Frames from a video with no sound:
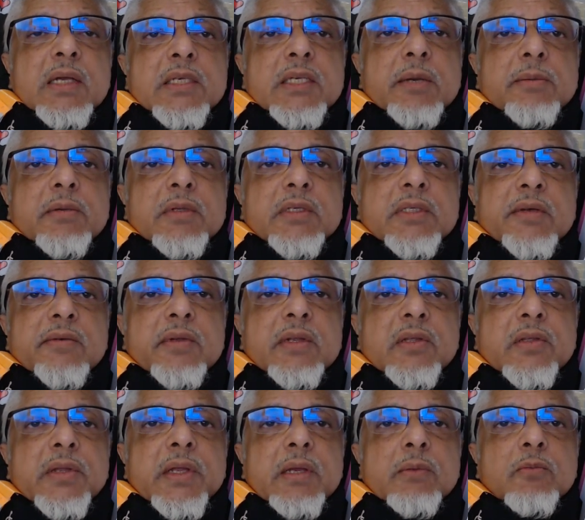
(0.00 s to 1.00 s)
Chapter
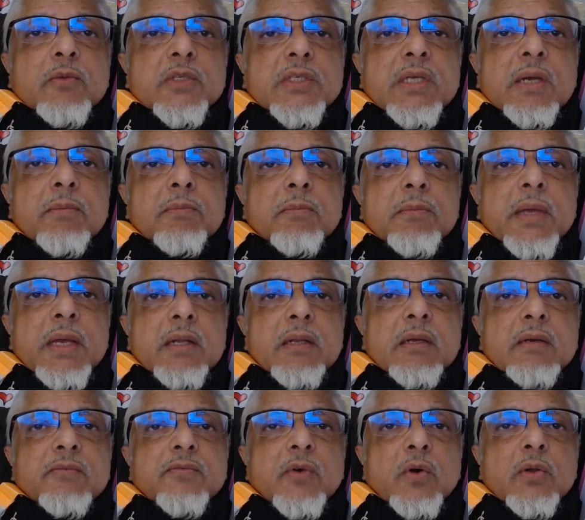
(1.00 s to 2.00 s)
73, Muzammil,
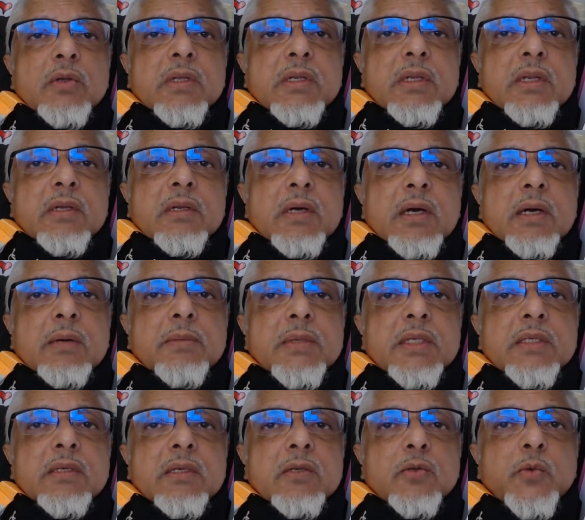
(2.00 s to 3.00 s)
folded in
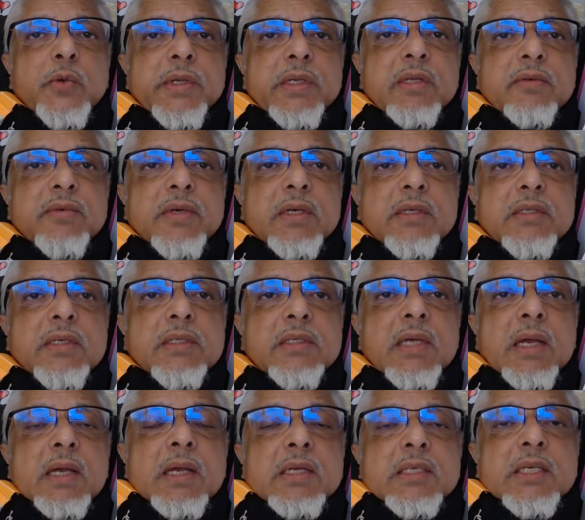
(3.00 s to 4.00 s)
garments, 20 verses.